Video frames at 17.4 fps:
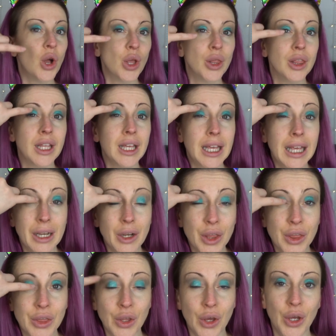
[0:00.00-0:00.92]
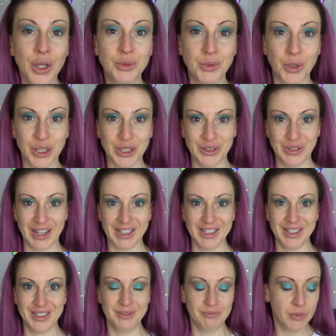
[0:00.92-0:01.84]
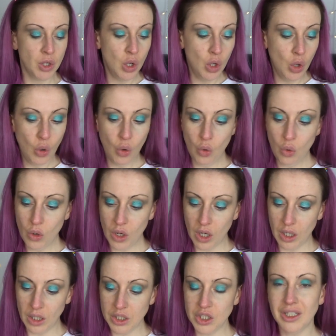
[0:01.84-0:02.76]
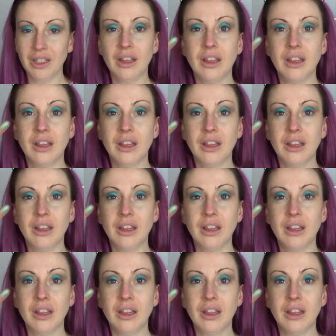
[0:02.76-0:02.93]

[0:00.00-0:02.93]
on the inner third. What do you reckon? Or do you